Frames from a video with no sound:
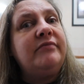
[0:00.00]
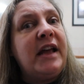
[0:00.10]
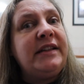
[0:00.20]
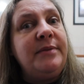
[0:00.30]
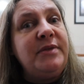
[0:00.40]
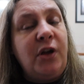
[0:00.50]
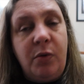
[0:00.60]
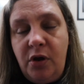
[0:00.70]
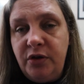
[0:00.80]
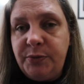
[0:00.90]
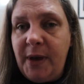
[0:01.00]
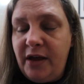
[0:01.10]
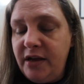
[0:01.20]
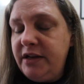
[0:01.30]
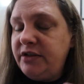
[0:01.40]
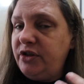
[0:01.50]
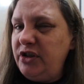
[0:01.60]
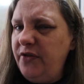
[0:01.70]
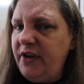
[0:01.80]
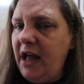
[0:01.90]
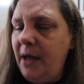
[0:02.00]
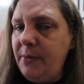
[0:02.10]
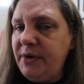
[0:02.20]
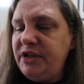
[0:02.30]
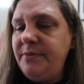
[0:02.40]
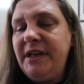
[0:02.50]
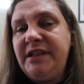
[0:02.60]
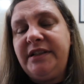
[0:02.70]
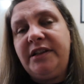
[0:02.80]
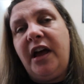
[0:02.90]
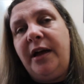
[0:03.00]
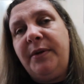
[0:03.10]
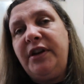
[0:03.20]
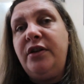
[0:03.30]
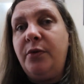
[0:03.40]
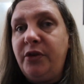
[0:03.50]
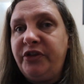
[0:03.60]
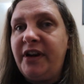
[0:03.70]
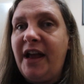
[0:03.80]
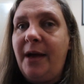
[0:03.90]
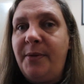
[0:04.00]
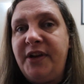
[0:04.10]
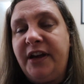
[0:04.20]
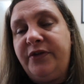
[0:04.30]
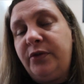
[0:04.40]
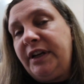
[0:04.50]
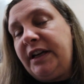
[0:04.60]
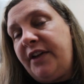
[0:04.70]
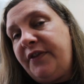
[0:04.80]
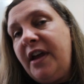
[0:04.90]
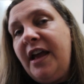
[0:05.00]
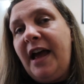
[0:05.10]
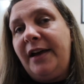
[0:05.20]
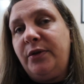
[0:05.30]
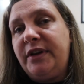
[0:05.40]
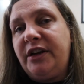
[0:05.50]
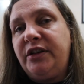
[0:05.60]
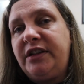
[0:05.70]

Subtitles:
asks him to go along as well. So she's not very happy when she meets this guy, but you know what's going to happen. They're going to fall in love and all that good